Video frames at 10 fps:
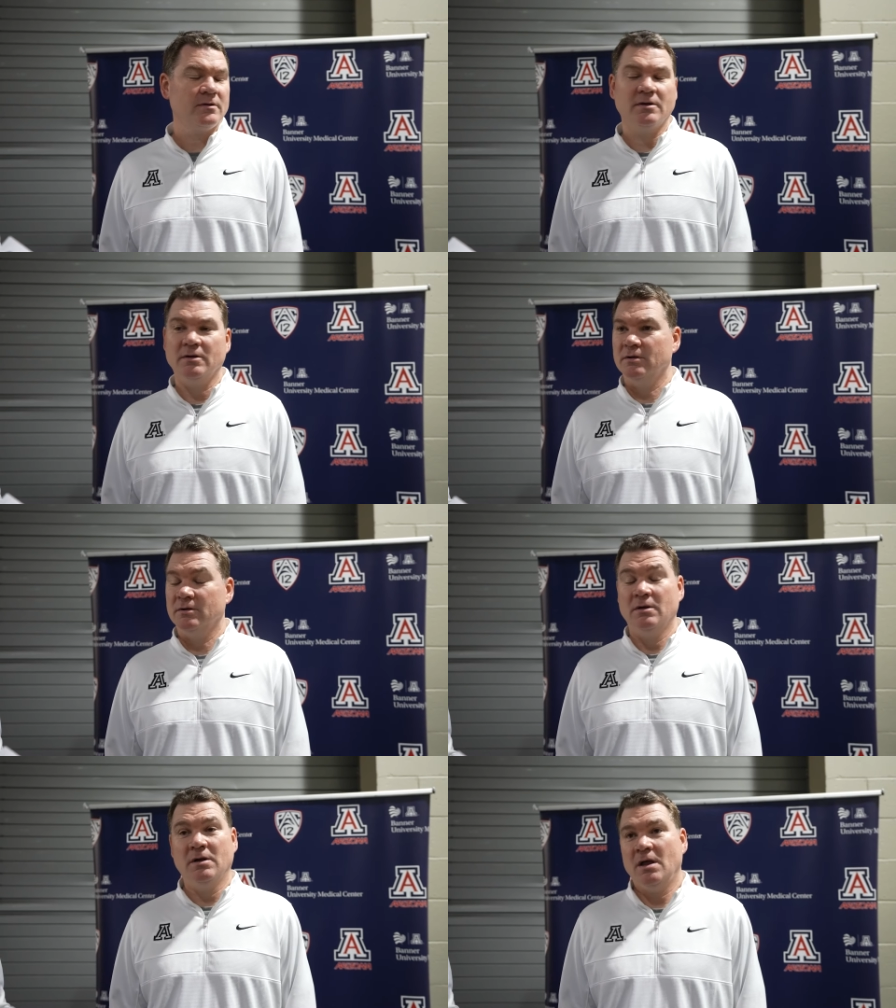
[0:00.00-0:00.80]
Or are you
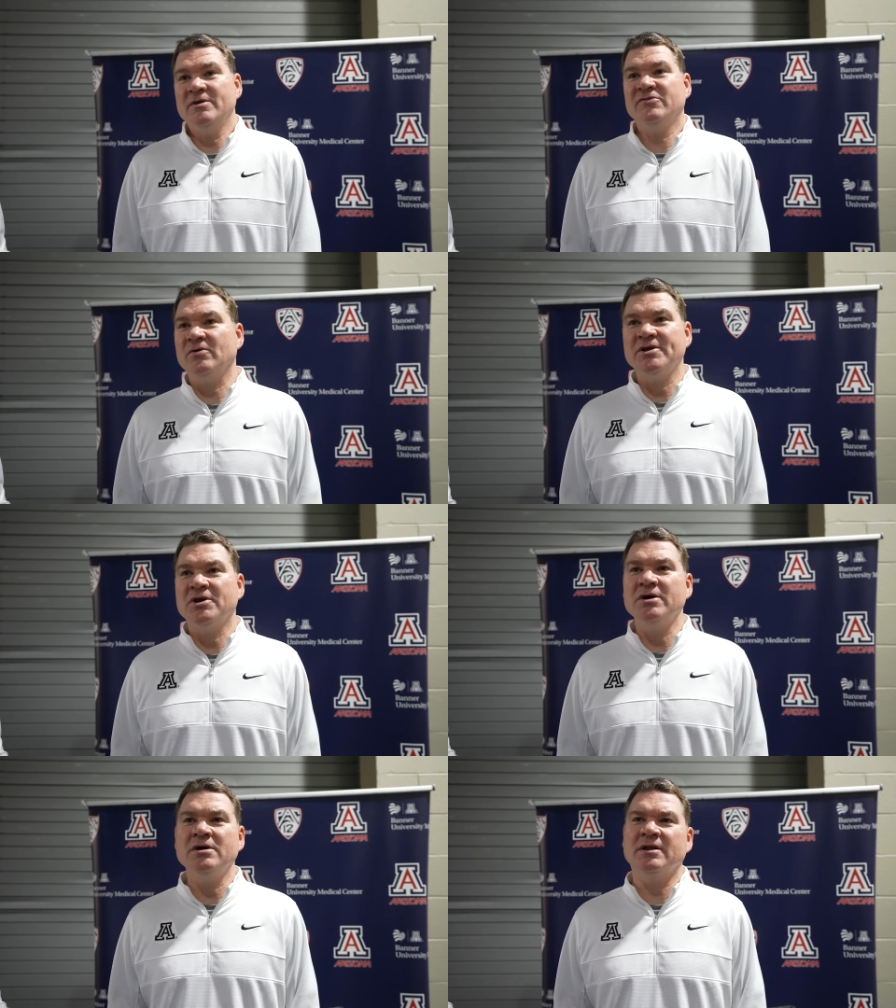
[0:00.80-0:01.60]
meeting? I mean, he's really
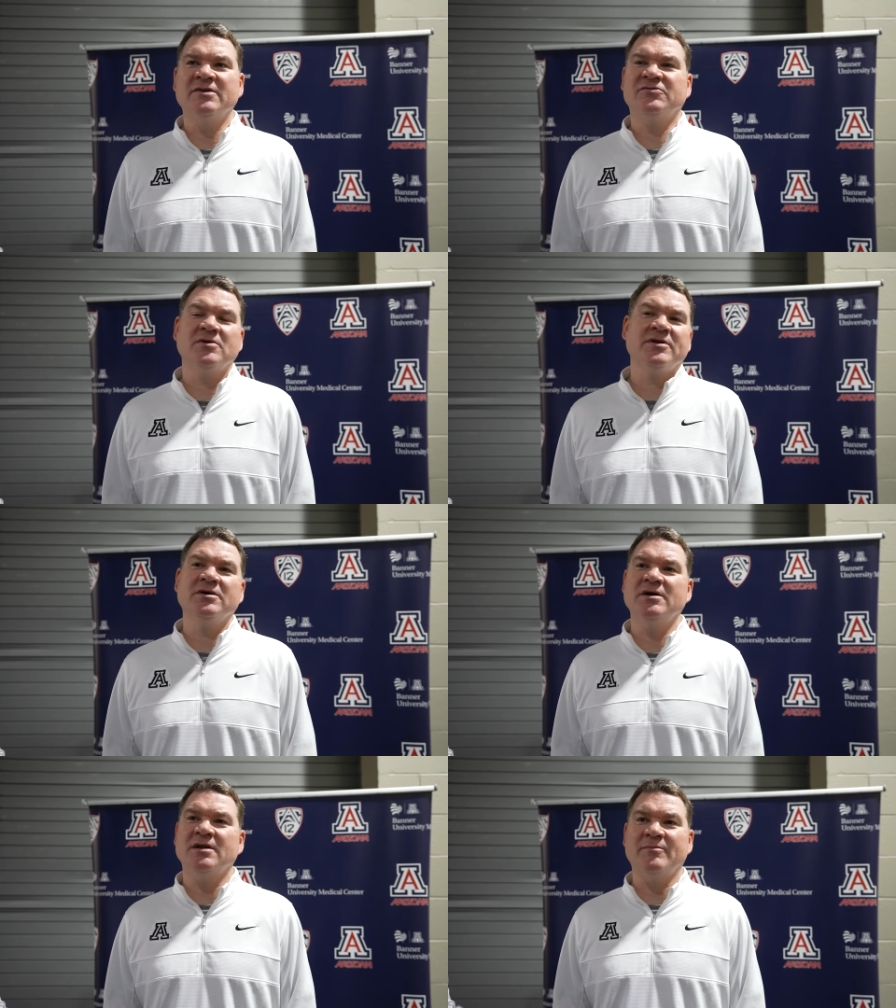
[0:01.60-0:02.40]
good. he's really good.